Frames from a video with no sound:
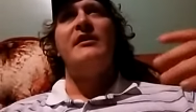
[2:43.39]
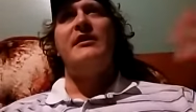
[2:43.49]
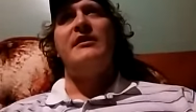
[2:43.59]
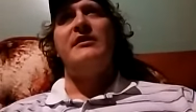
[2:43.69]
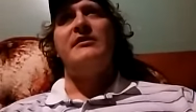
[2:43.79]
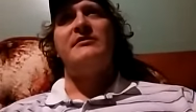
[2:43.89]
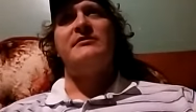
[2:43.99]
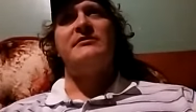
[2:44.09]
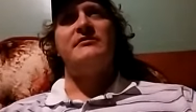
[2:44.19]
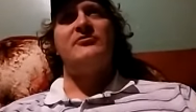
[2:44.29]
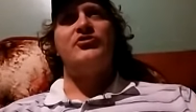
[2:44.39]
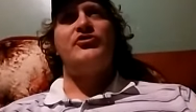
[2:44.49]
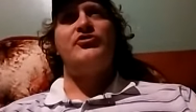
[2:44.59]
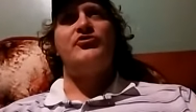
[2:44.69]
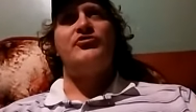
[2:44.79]
He is
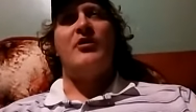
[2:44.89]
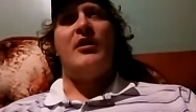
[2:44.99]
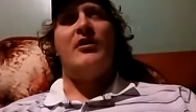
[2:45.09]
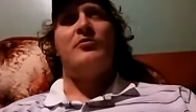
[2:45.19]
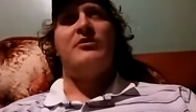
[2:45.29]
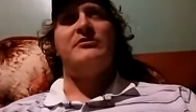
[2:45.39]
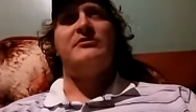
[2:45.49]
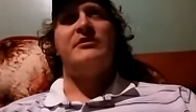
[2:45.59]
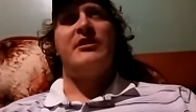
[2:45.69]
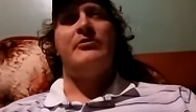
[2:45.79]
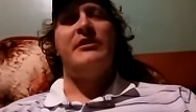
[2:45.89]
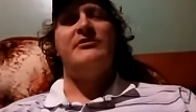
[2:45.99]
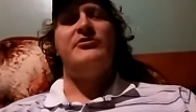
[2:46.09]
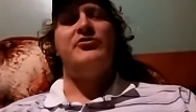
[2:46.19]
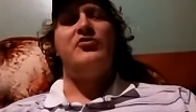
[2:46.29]
to, uh, was
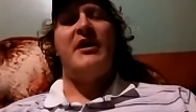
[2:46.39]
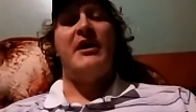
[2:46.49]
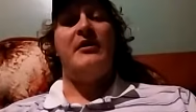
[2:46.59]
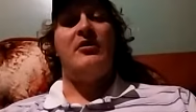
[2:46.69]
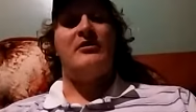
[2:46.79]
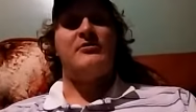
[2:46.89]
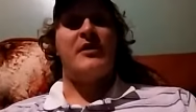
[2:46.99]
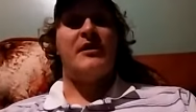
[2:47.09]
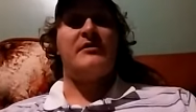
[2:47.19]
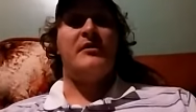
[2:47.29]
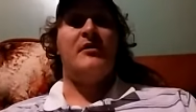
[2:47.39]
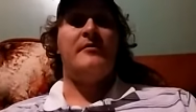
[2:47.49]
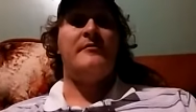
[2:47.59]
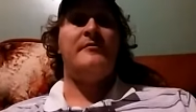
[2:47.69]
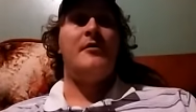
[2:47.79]
agreed to a contract
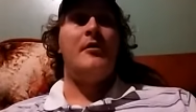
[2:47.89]
of